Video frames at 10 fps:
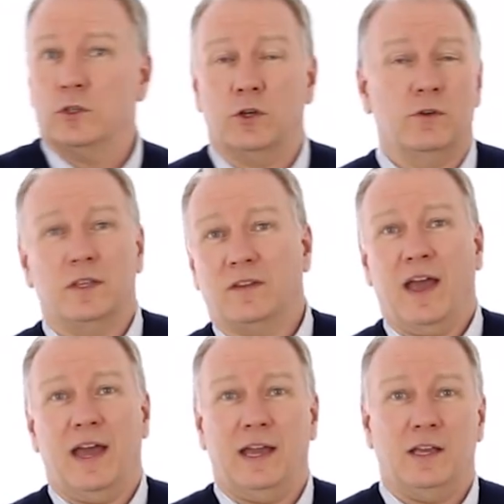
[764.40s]
during the
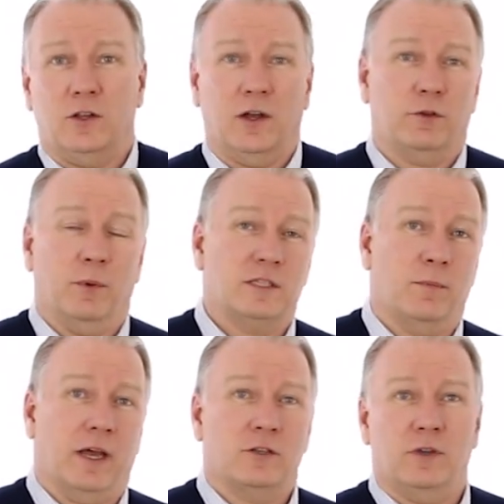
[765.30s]
day. You don't have to waste the
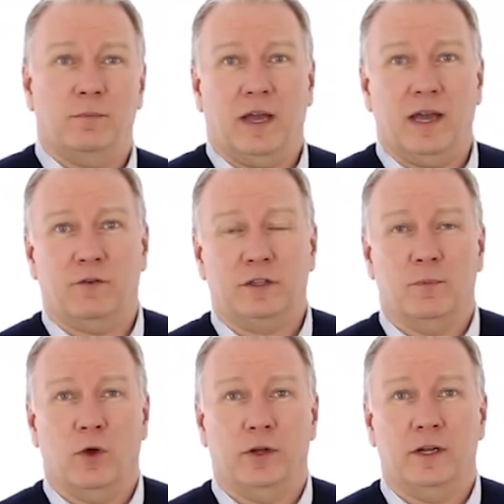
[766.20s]
battery by having
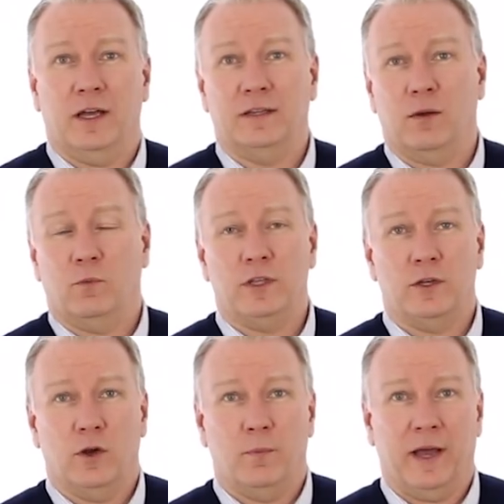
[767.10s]
them on, and then when you
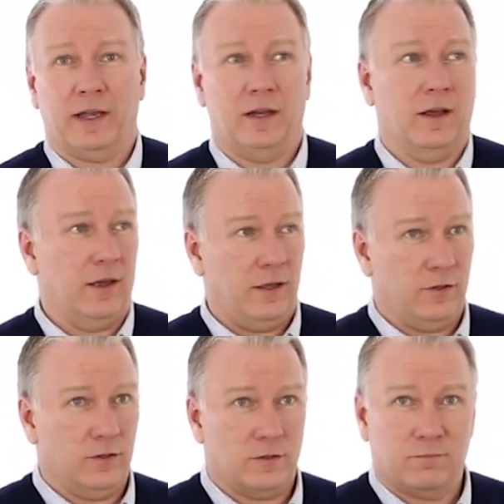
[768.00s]
go back at night, I
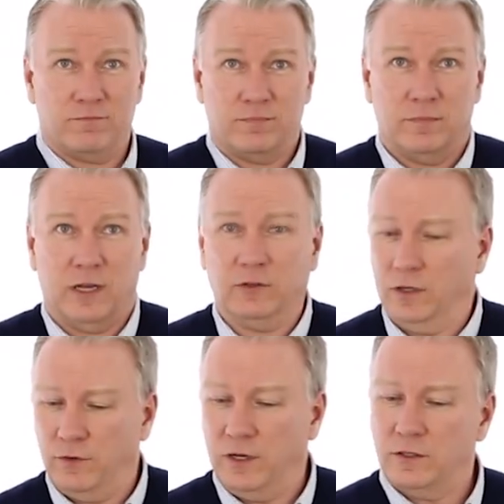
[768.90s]
don't
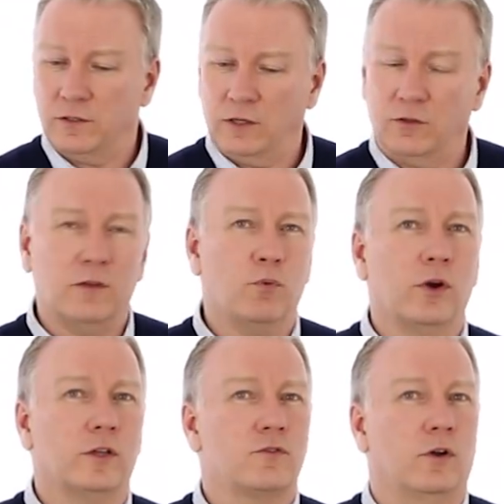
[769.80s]
know if
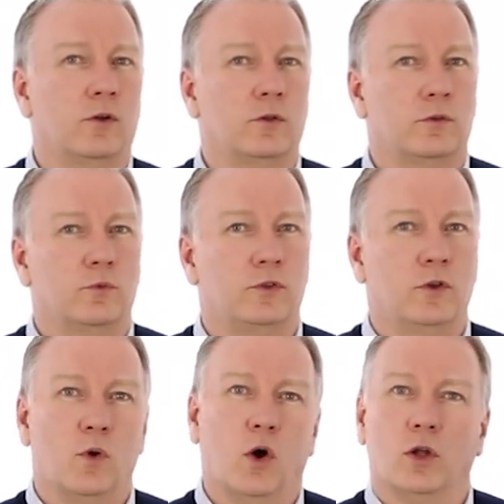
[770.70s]
one control would
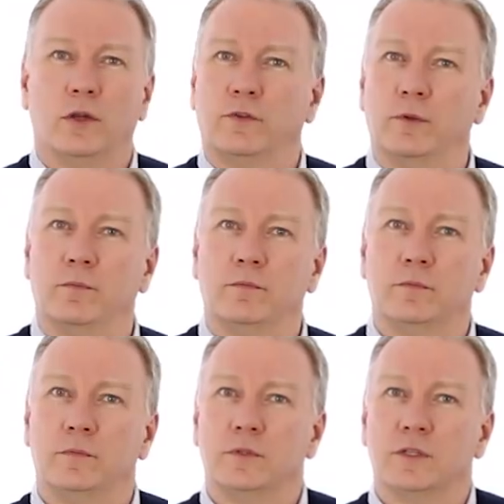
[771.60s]
do all of them
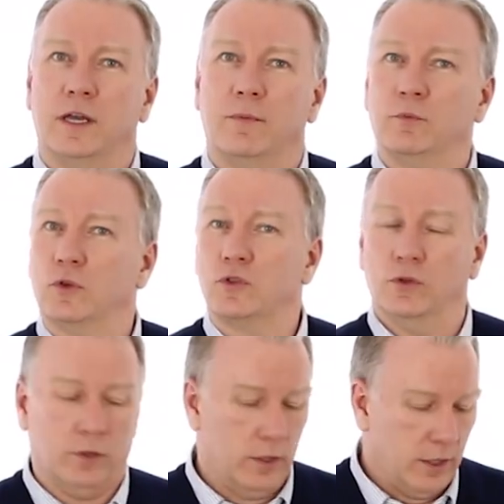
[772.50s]
the same. I'm not
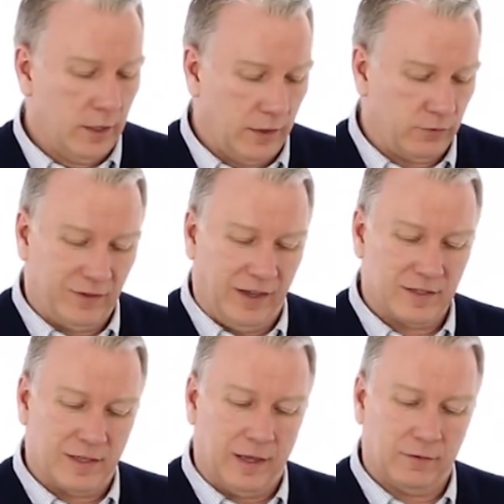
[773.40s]
sure. I'd have to
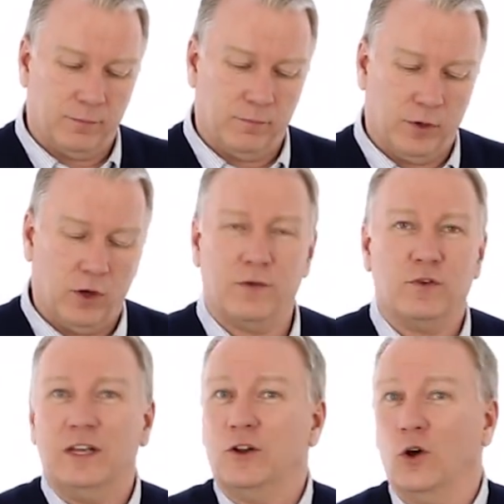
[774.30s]
test that, or if
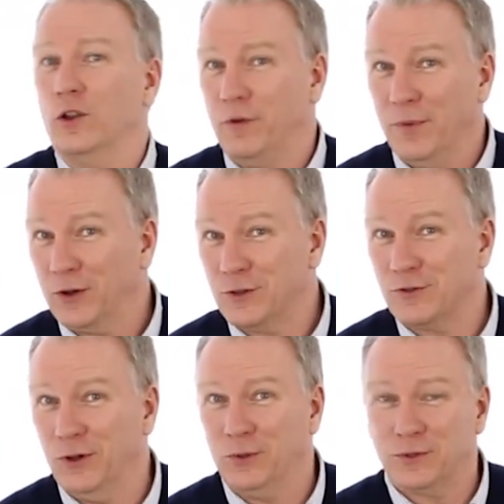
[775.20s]
you need all the remote
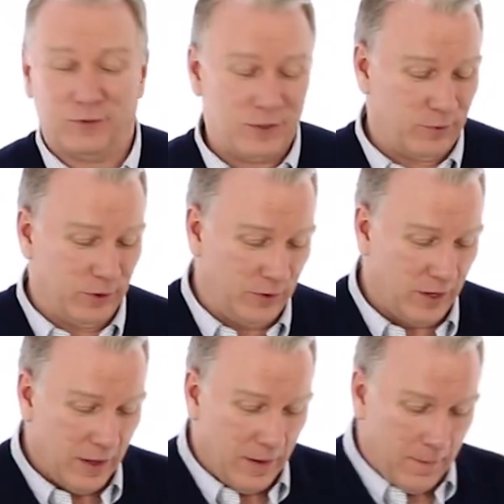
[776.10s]
controls for each balloon.
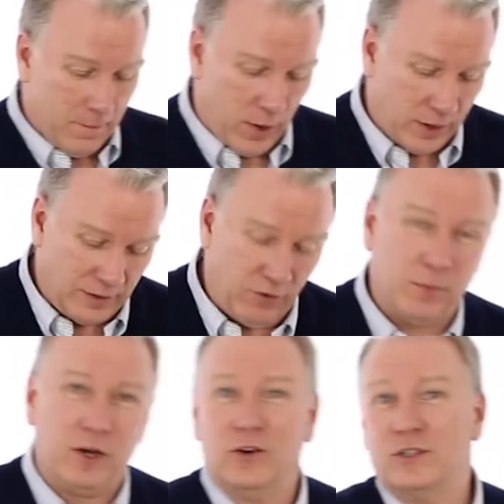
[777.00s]
But if
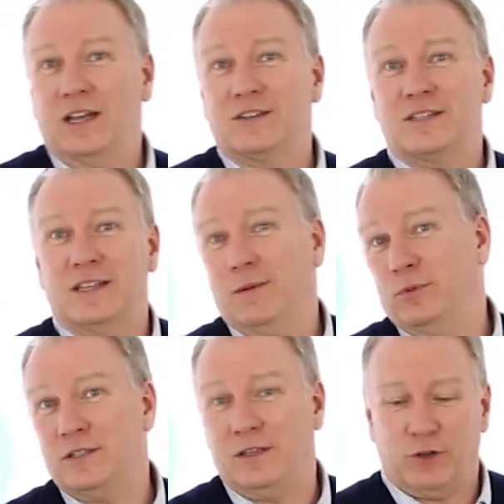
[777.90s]
anybody knows the answer to that,
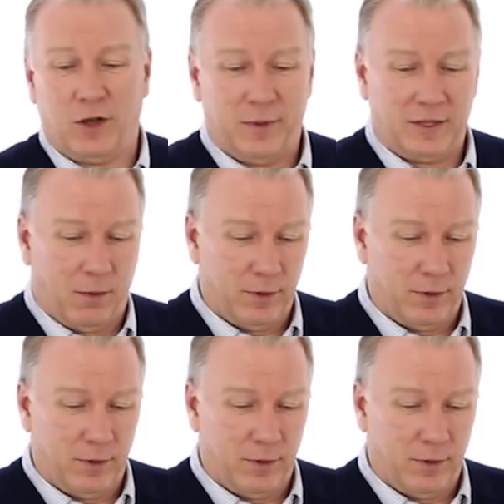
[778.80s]
please leave a comment down